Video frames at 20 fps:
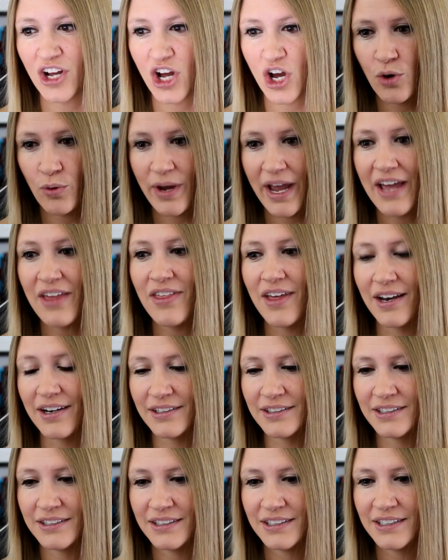Okay
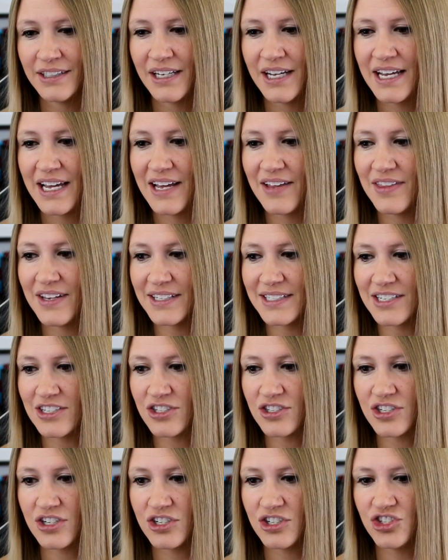then. And this
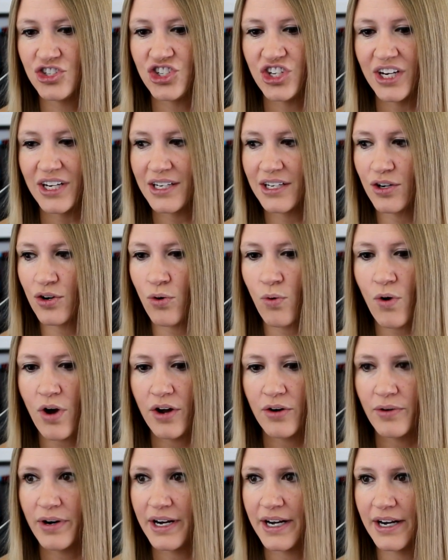is Jitt and
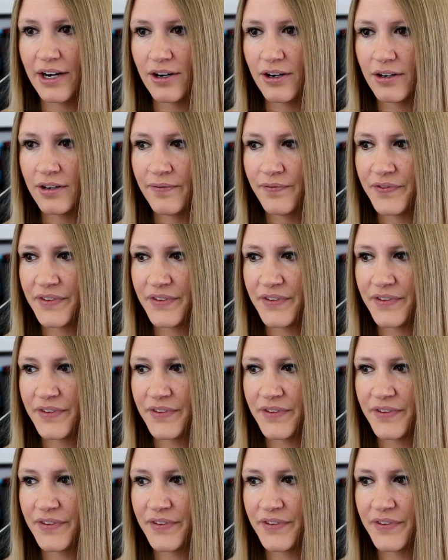Quan right here.